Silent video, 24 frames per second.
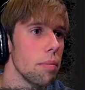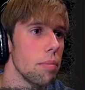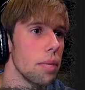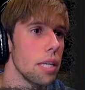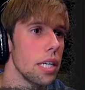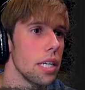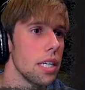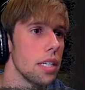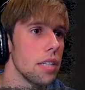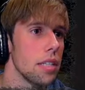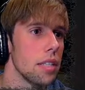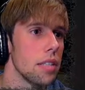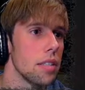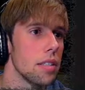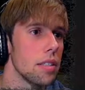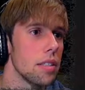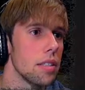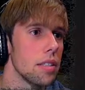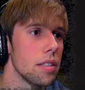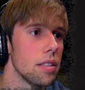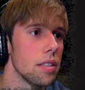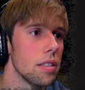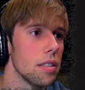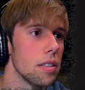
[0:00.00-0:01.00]
to kill me.
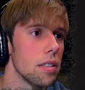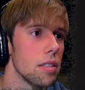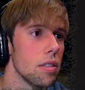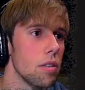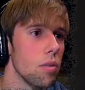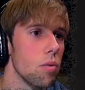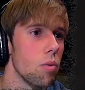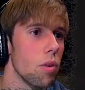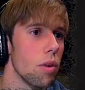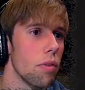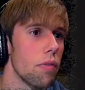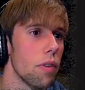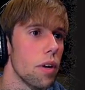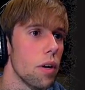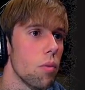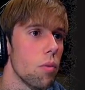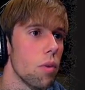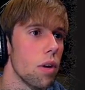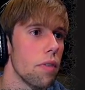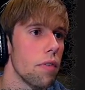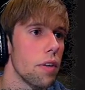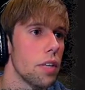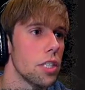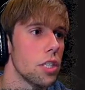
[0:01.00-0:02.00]
What if I
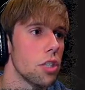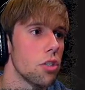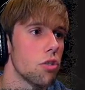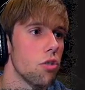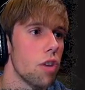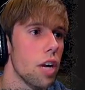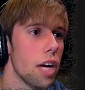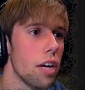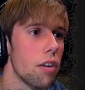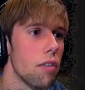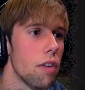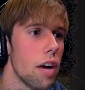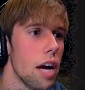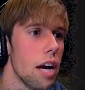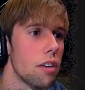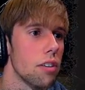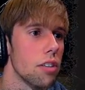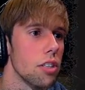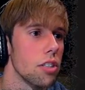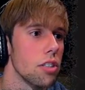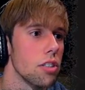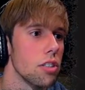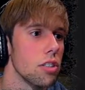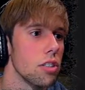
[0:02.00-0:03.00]
what if I just ran
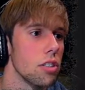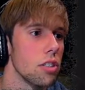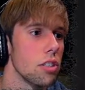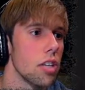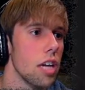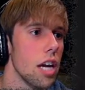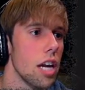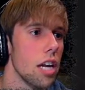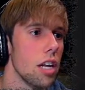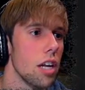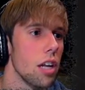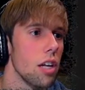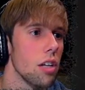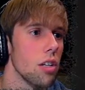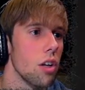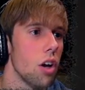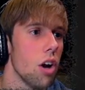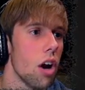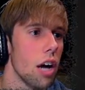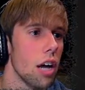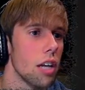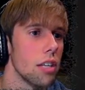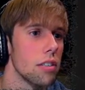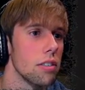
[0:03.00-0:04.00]
around and, and a
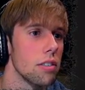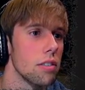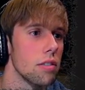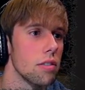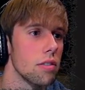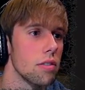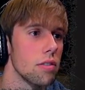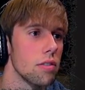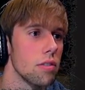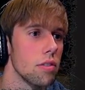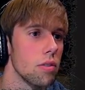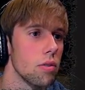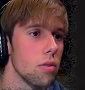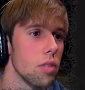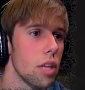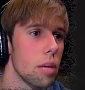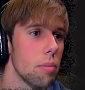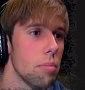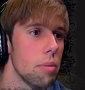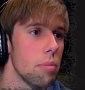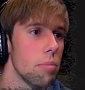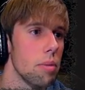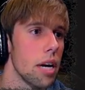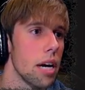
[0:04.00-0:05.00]
lot? Would
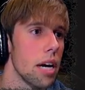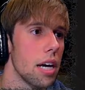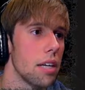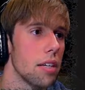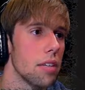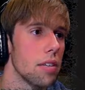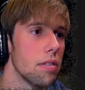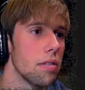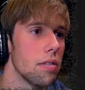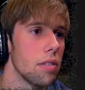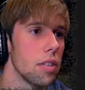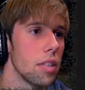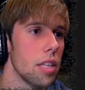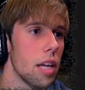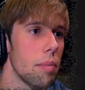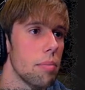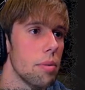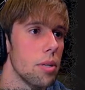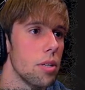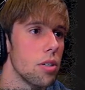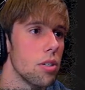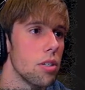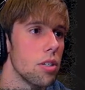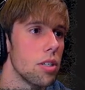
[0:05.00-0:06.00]
that be bad? Would
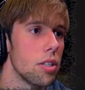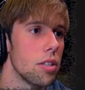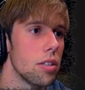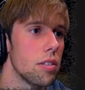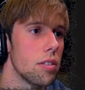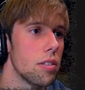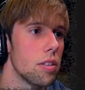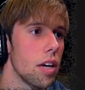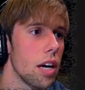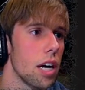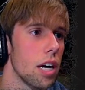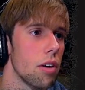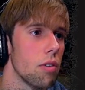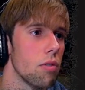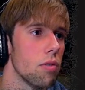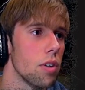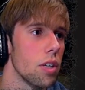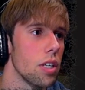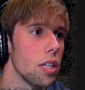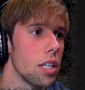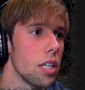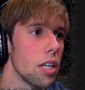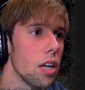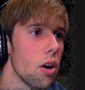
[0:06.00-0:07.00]
that be good? I
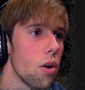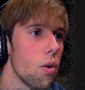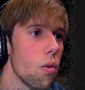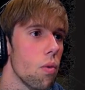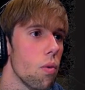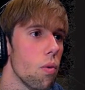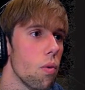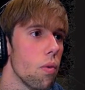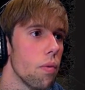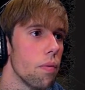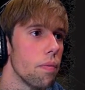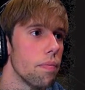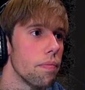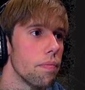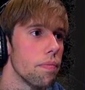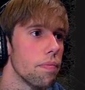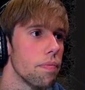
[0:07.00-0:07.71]
don't really know.